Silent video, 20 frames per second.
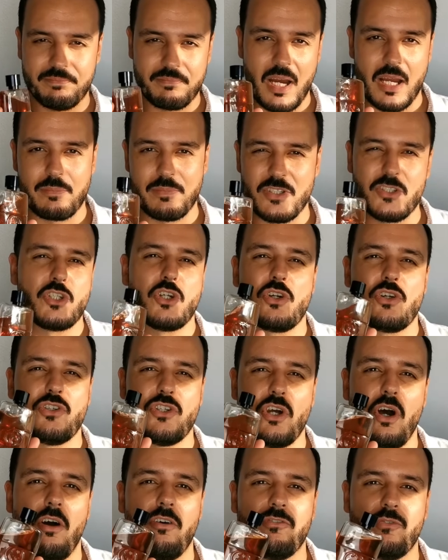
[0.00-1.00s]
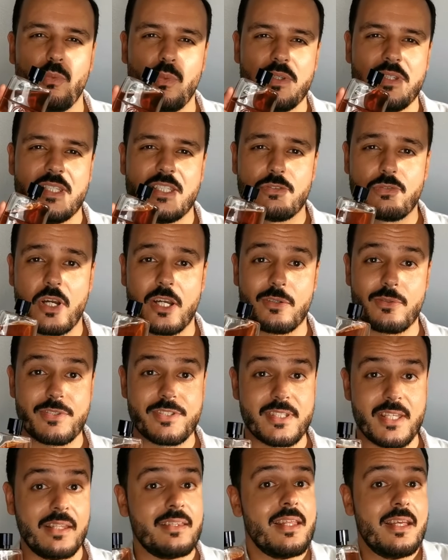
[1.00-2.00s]
might be turned off with this
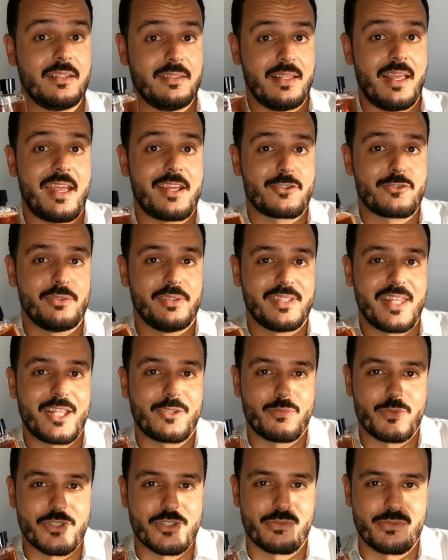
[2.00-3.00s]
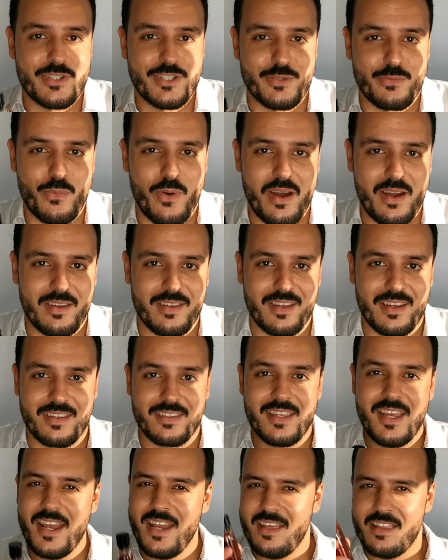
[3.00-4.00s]
fragrance and, and actually that was the reason why
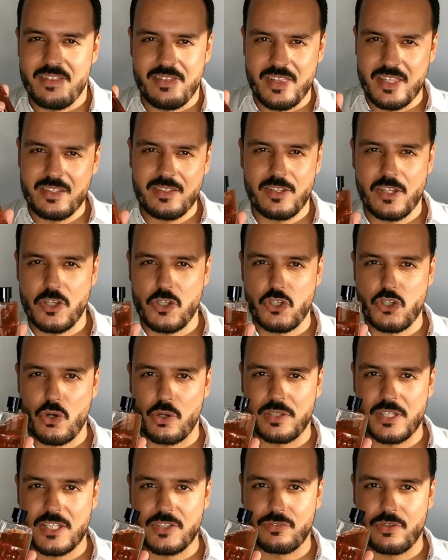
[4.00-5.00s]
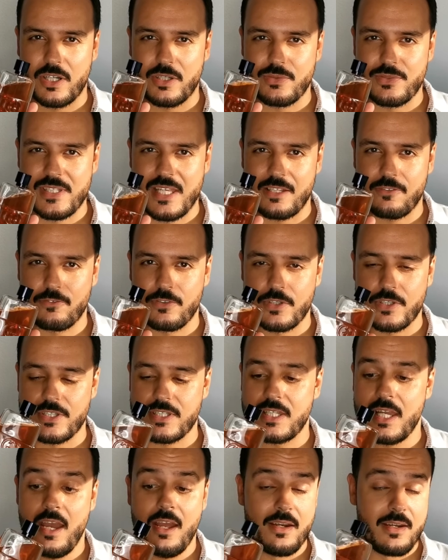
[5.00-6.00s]
I didn't enjoy this fragrance at
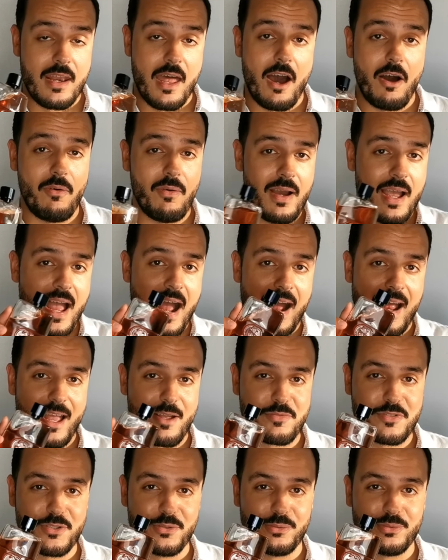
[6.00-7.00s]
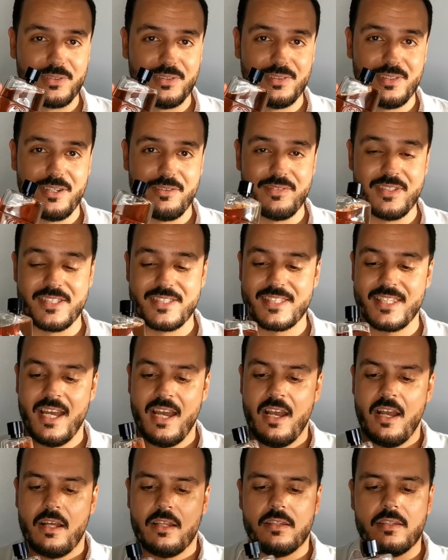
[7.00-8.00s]
first. Now I absolutely love this.
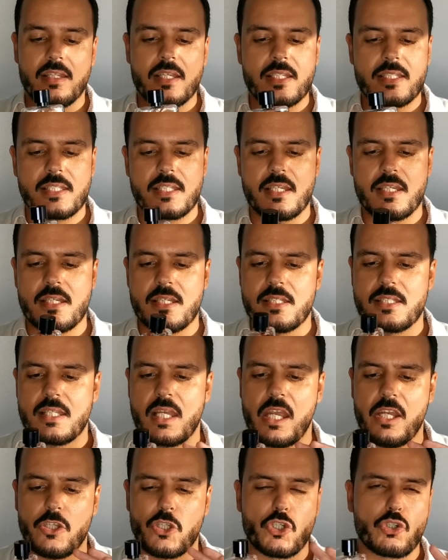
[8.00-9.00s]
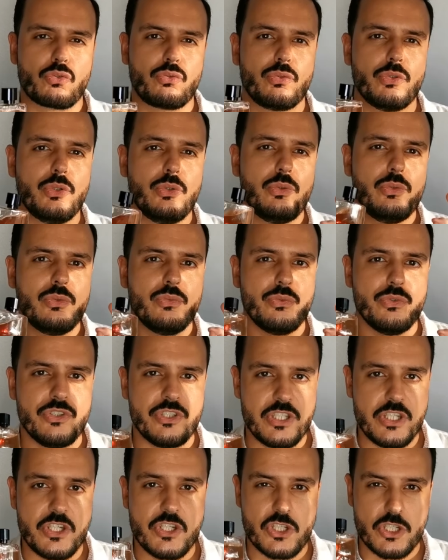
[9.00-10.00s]
This is a true
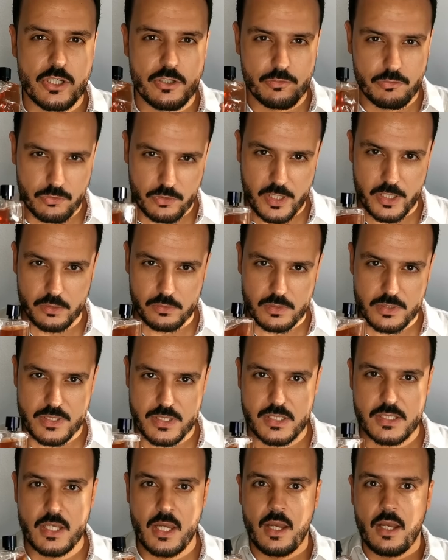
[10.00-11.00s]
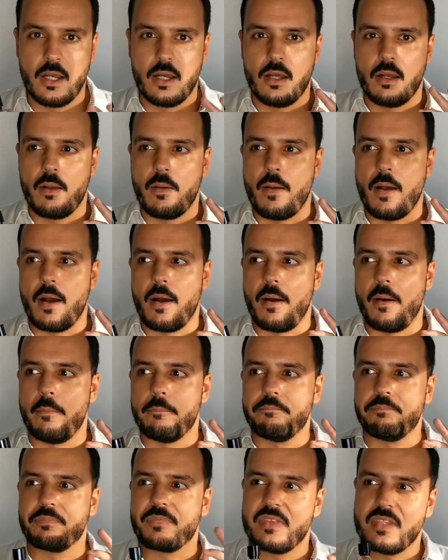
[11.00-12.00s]
niche fragrance.
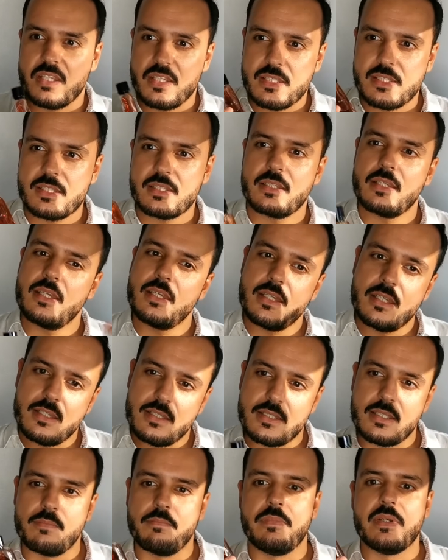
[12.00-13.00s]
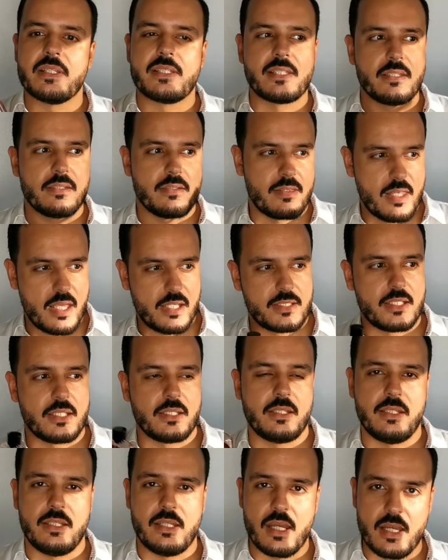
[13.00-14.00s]
Um, this is a bit
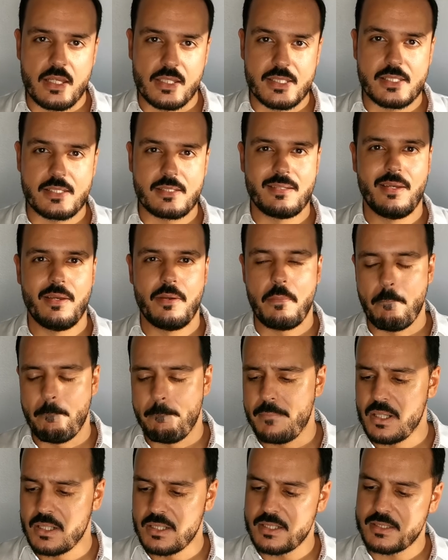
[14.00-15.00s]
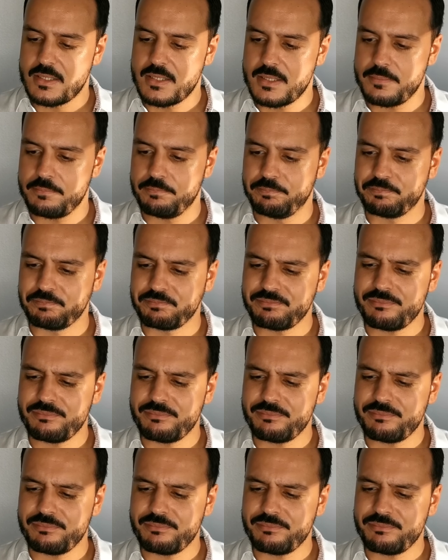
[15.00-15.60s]
synthetic, yes, but